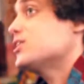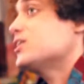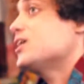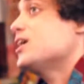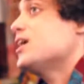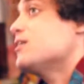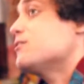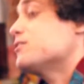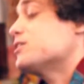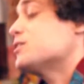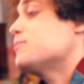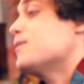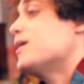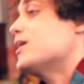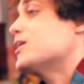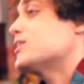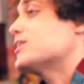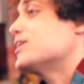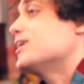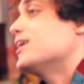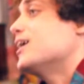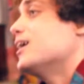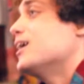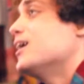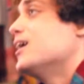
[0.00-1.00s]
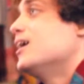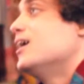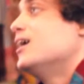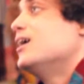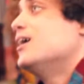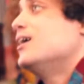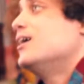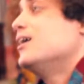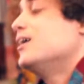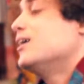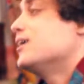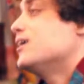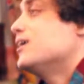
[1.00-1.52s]
year especially,
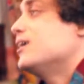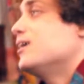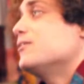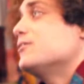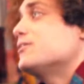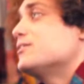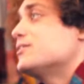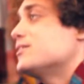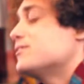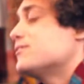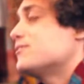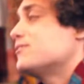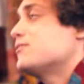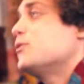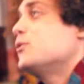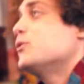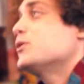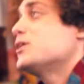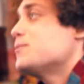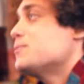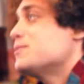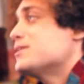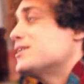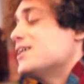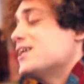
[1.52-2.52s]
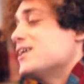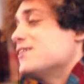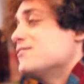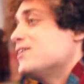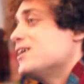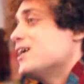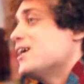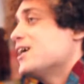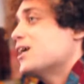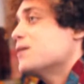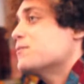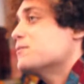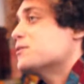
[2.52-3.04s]
uh, forty uh, percent of
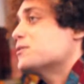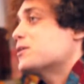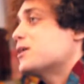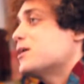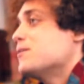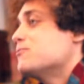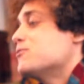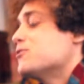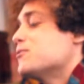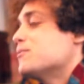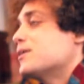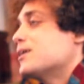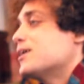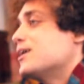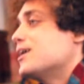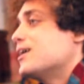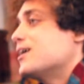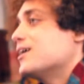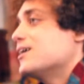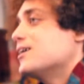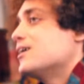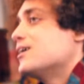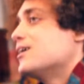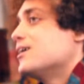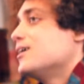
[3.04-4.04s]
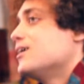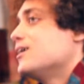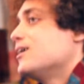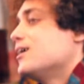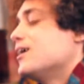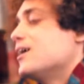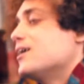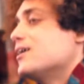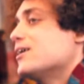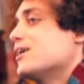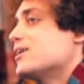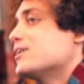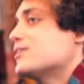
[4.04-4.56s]
the income has come from online,
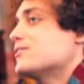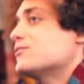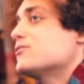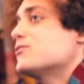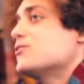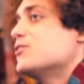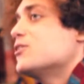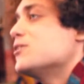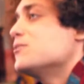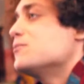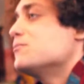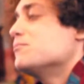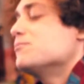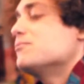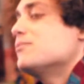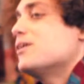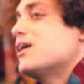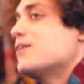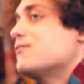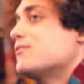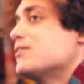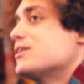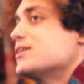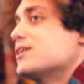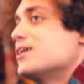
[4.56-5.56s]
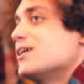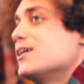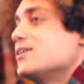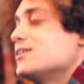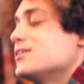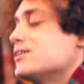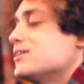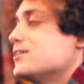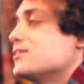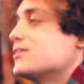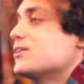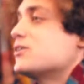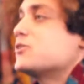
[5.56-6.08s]
and that's from
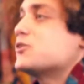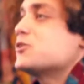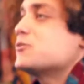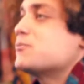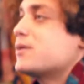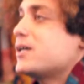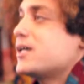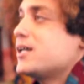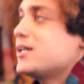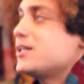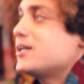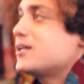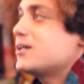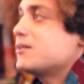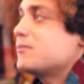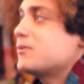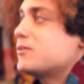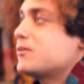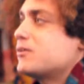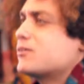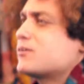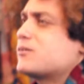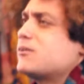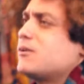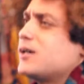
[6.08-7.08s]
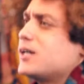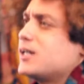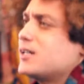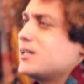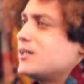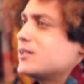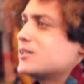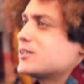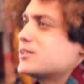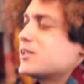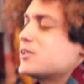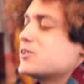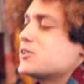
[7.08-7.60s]
advertising, social media. We've got quite a
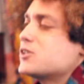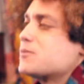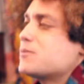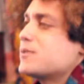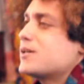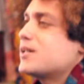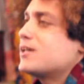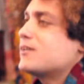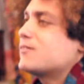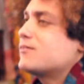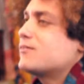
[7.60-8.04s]
large social media